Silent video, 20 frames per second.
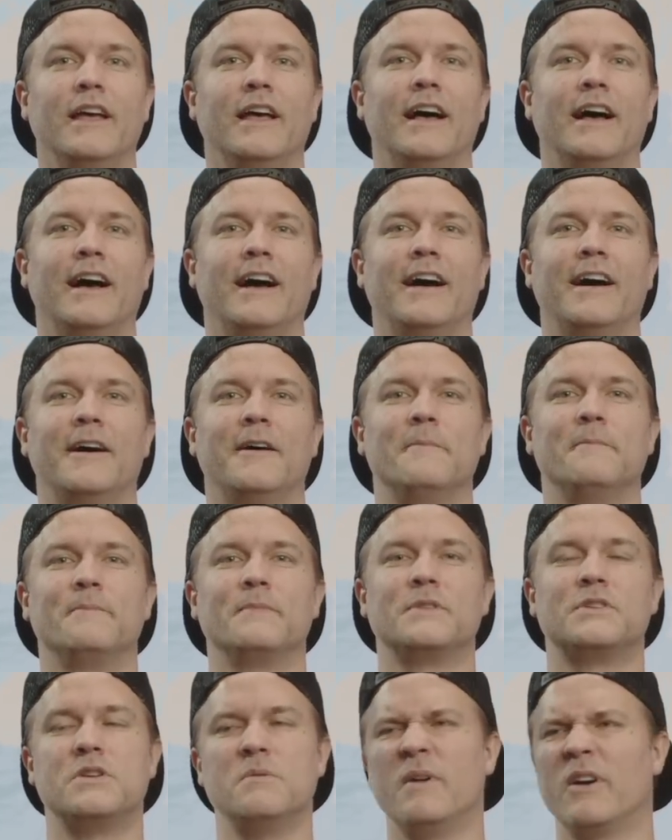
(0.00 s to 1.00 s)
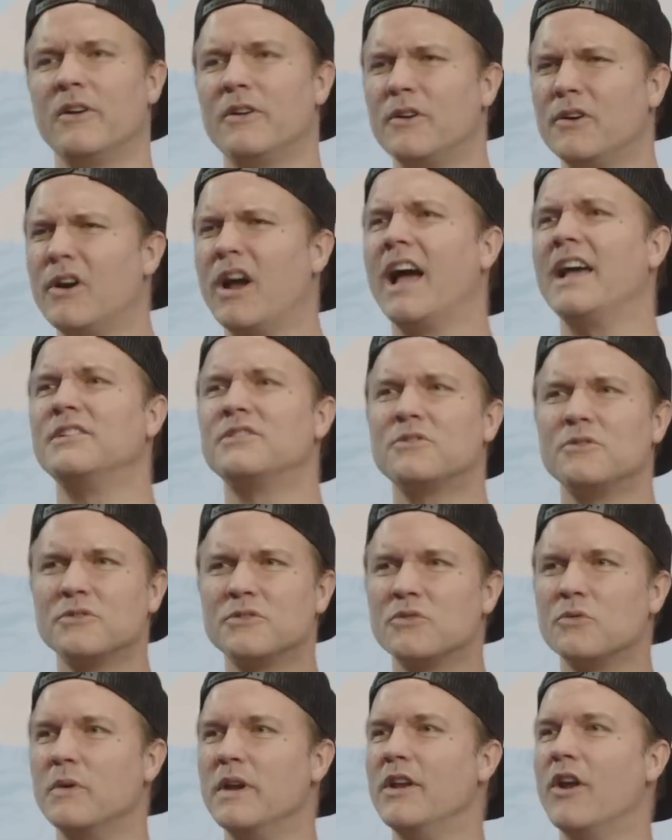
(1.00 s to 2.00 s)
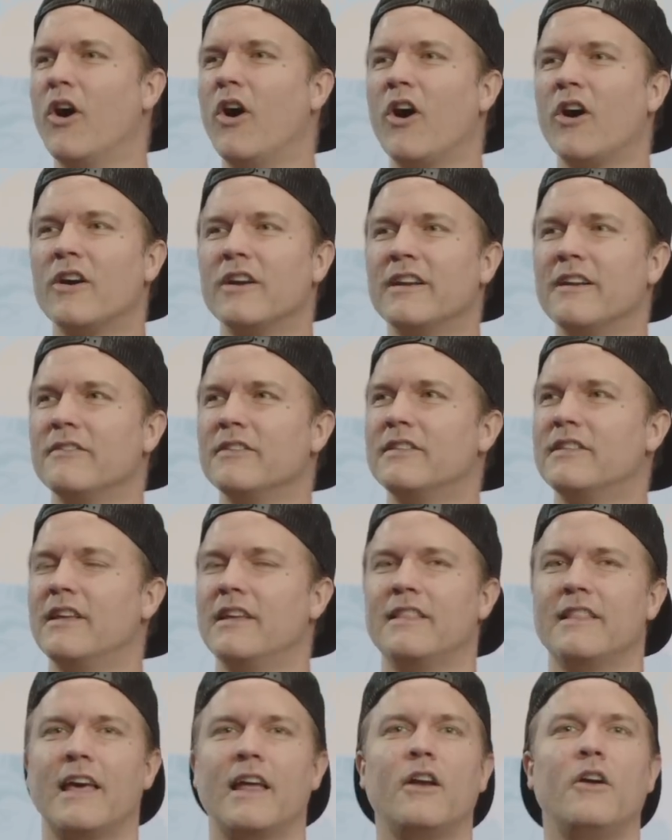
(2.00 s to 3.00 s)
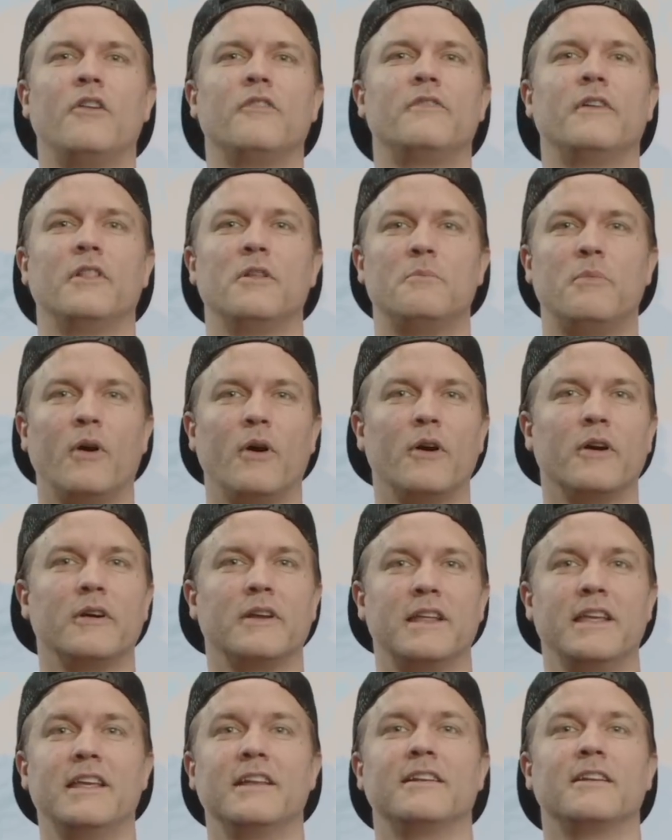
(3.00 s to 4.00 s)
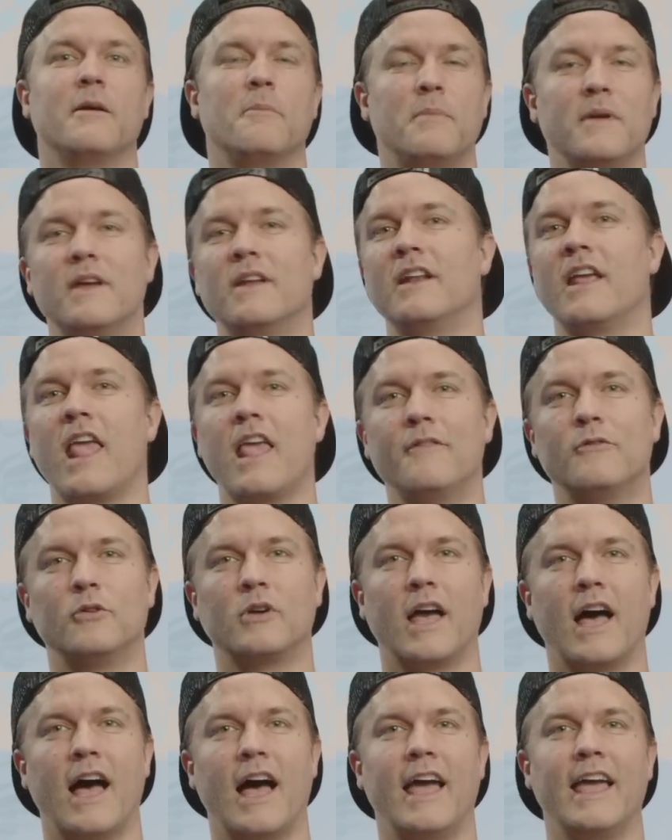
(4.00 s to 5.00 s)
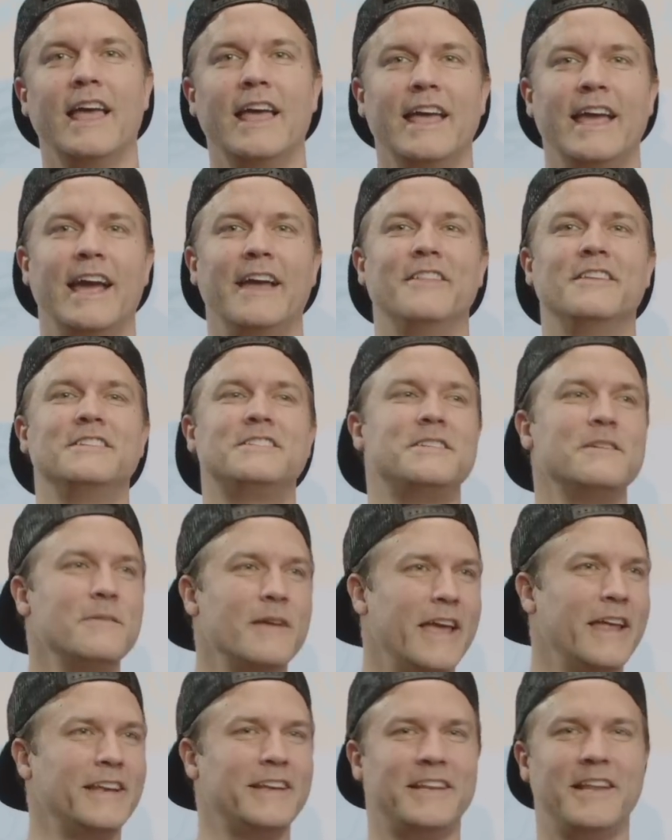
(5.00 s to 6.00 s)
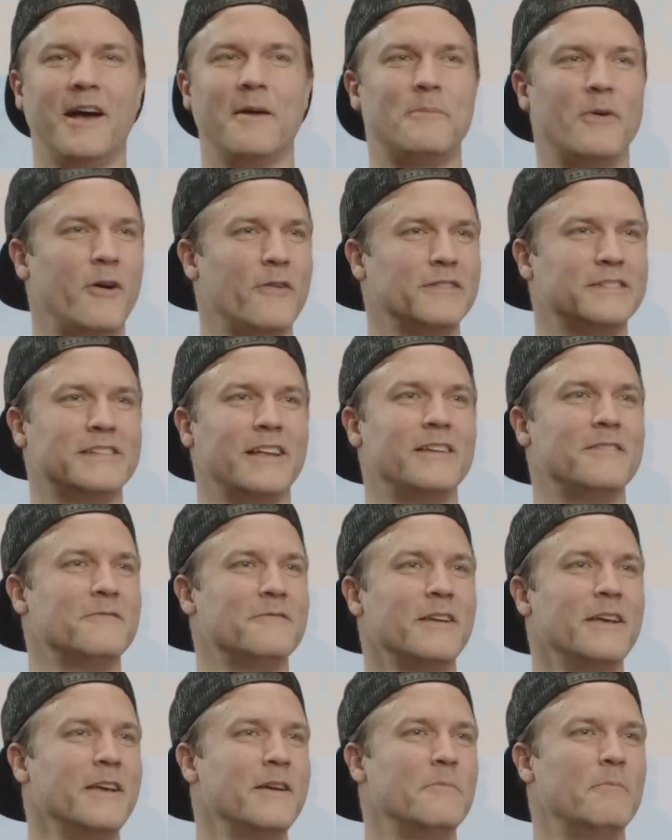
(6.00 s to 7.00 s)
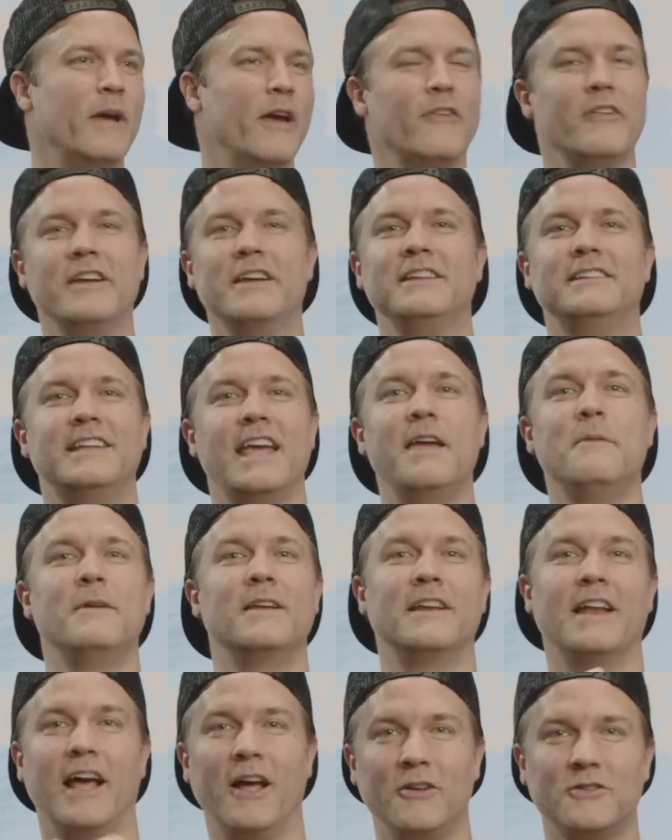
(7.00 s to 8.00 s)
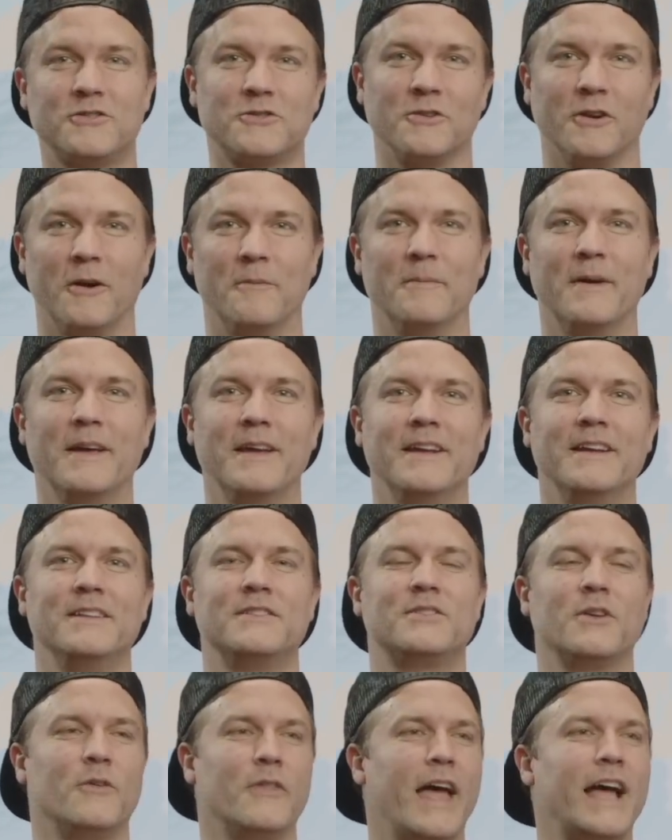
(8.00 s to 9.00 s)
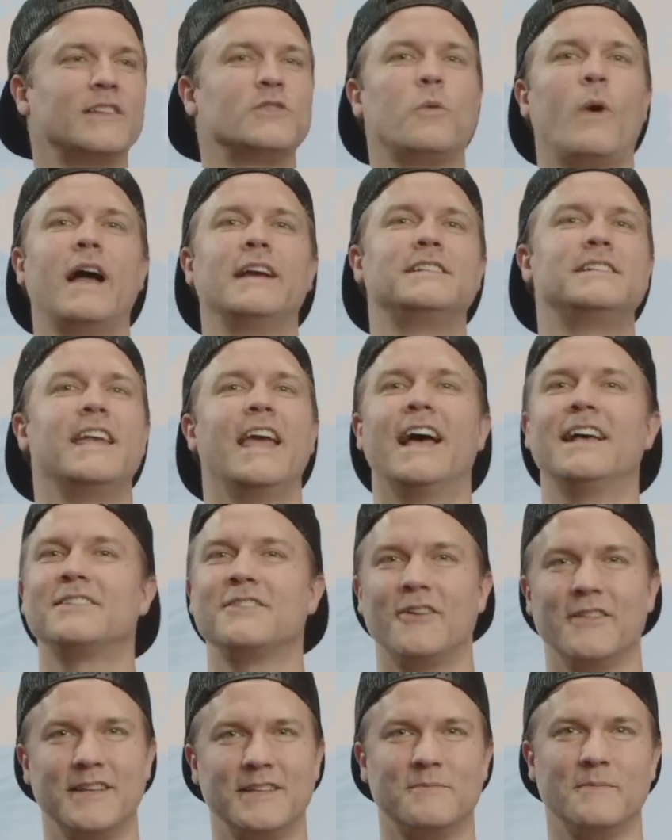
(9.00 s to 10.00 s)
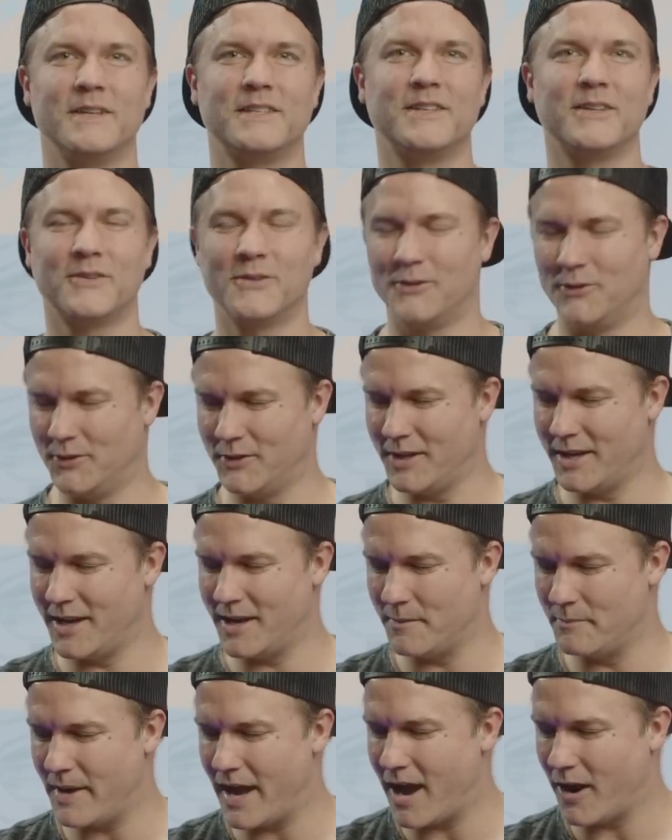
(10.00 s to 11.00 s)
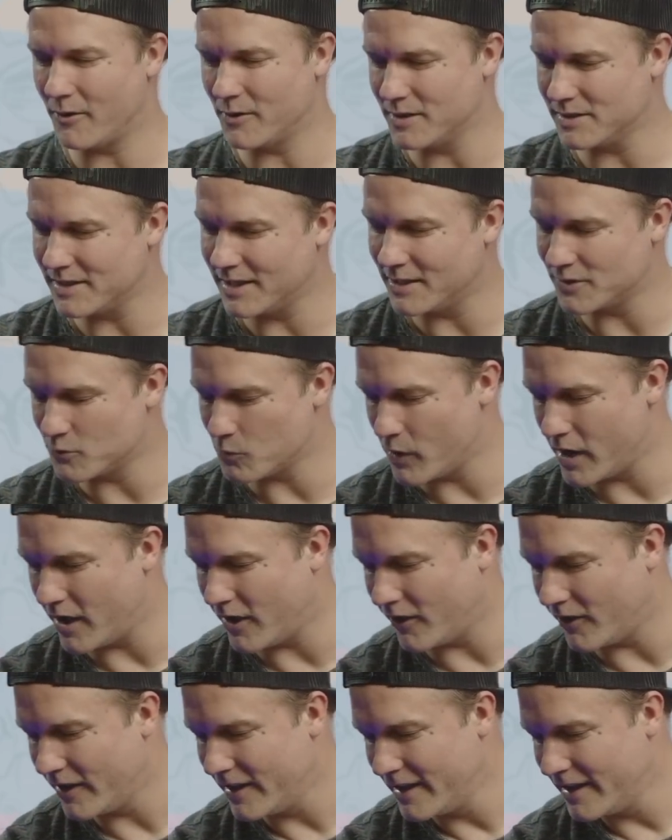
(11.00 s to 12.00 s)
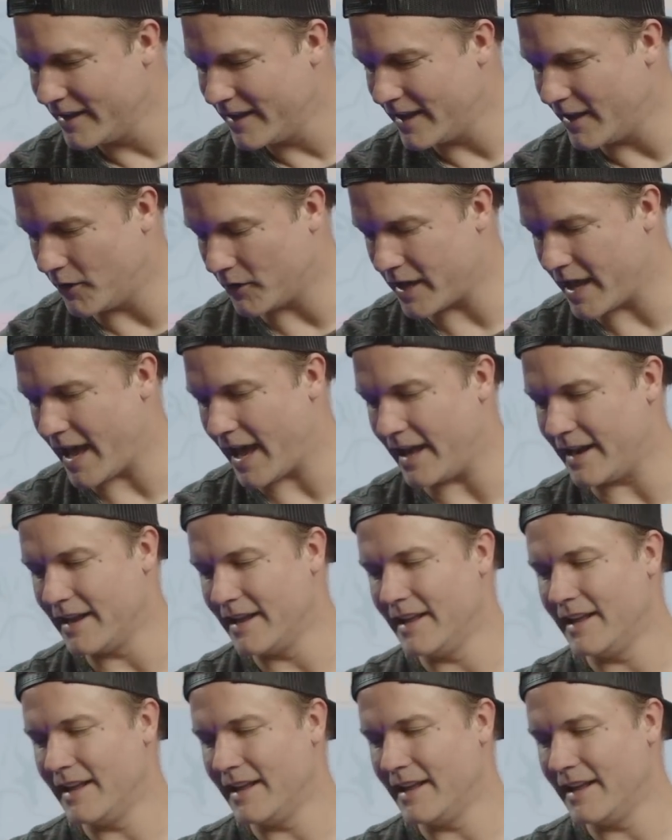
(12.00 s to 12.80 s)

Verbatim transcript: Um, she married her high school sweetheart and everything. That all fell apart. He ended up being an evil guy. And then she ended up all of a sudden marrying Damien Hellstrom. So that's why she has all these mystical uh, powers as well, Hellcat.